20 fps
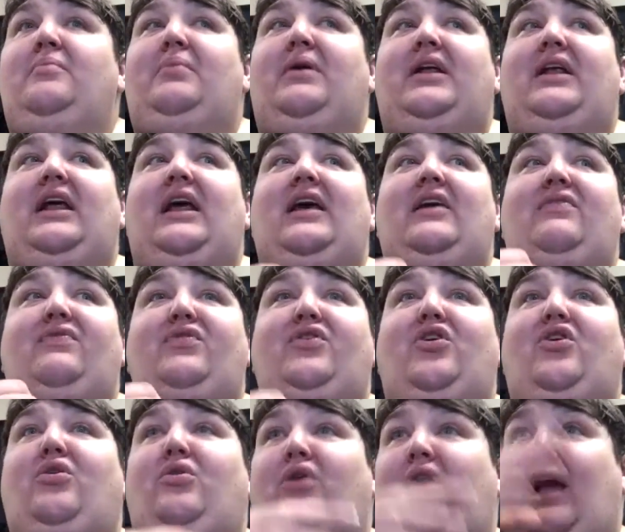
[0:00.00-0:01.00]
But if
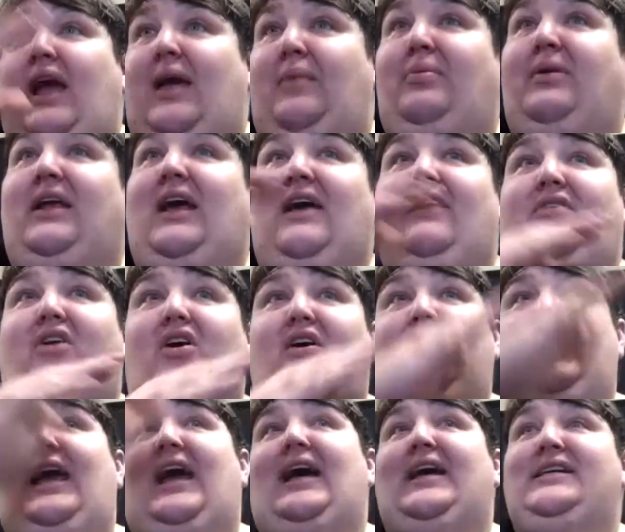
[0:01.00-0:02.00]
you're able to have all
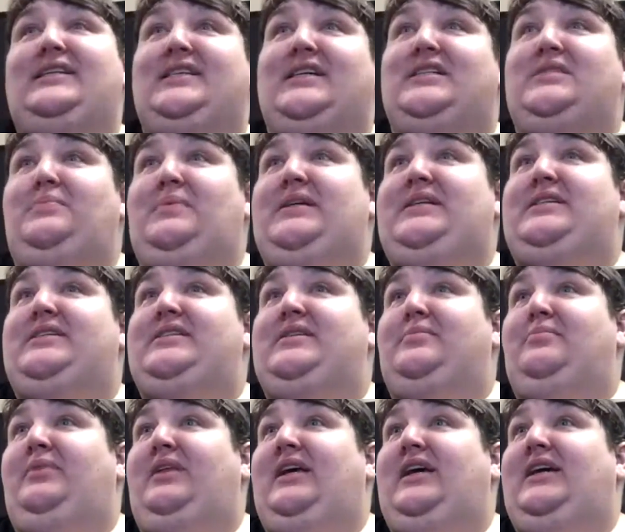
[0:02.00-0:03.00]
the access pieces
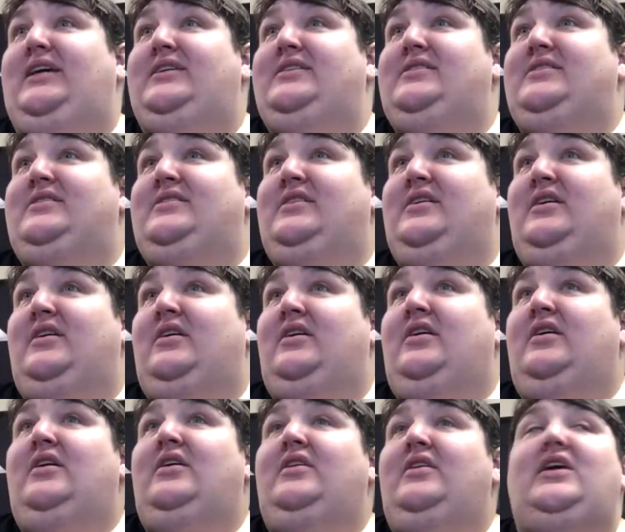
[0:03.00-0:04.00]
in place,
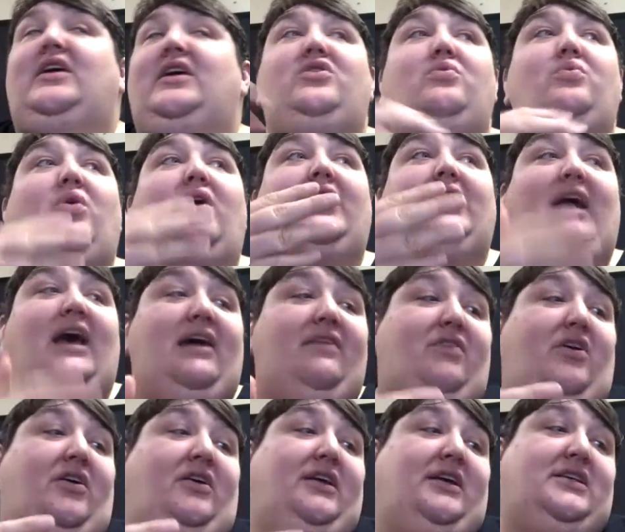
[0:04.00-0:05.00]
then you want to
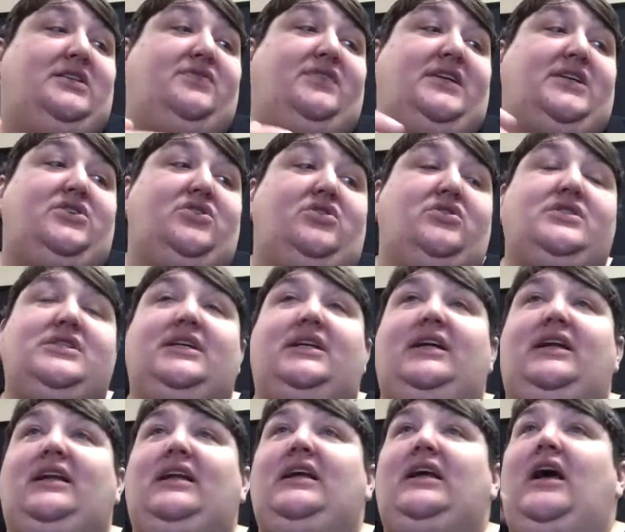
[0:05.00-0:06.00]
have all these features.
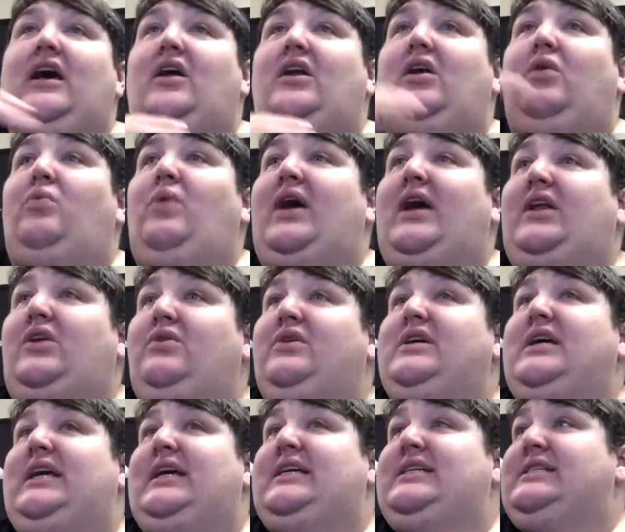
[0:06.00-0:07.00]
And a way to
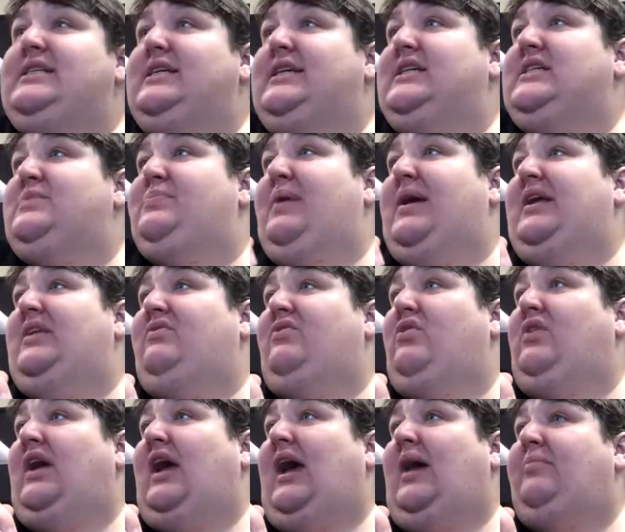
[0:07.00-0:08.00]
easily expand
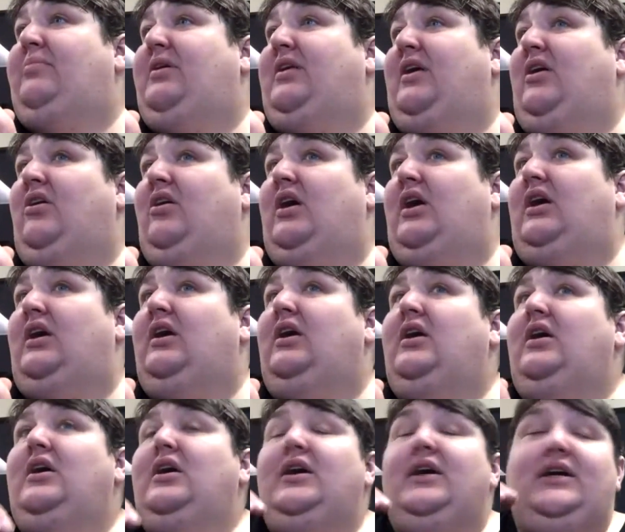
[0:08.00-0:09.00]
vocabulary
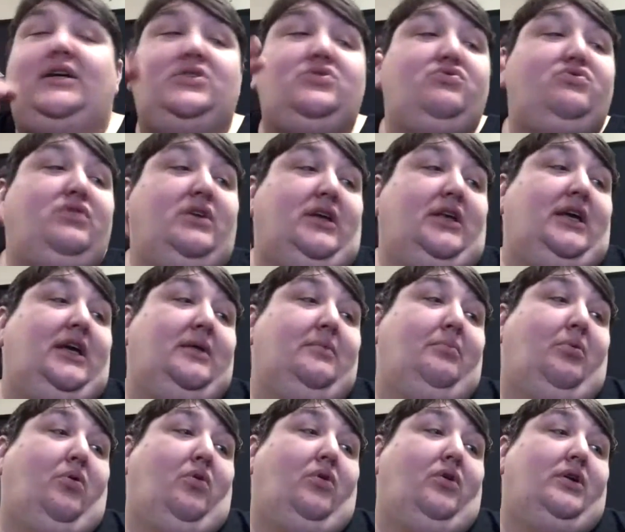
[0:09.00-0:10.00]
is really
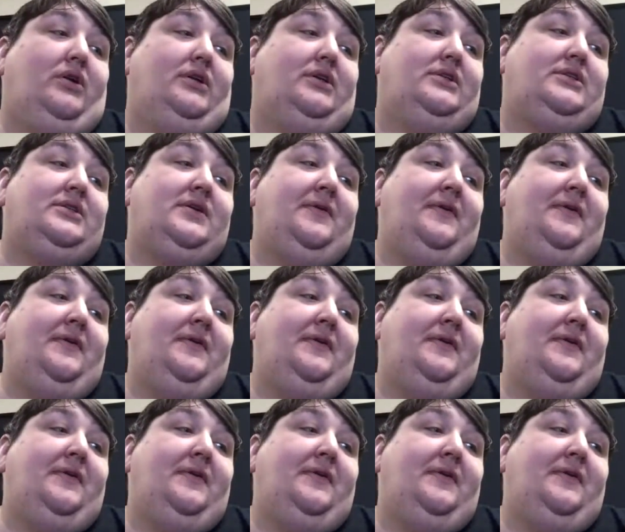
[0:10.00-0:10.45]
important.